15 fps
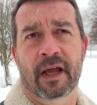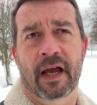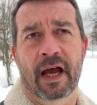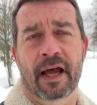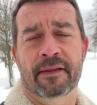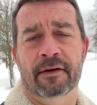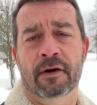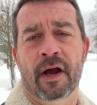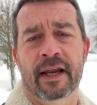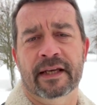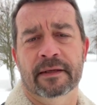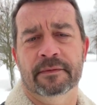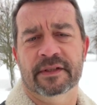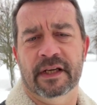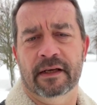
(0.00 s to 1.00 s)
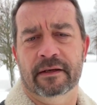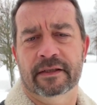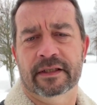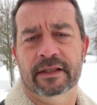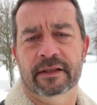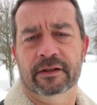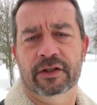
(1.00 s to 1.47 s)
Other items
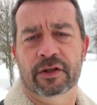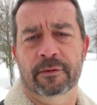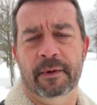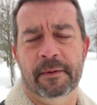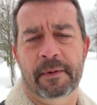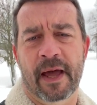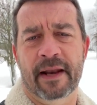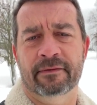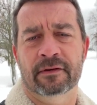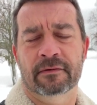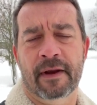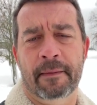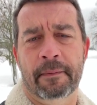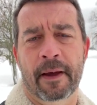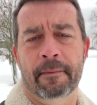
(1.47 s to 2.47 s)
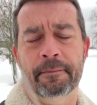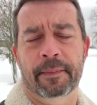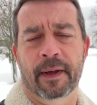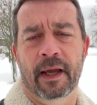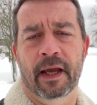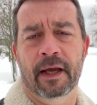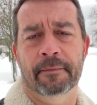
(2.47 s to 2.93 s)
that should be part of a
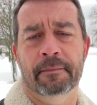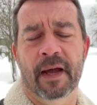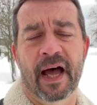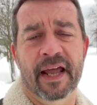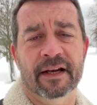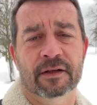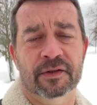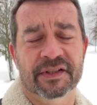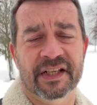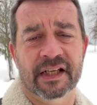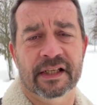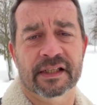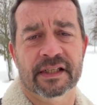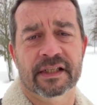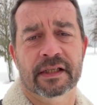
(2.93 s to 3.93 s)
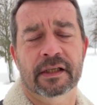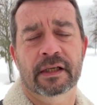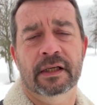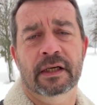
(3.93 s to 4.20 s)
wrap-up, Article 6,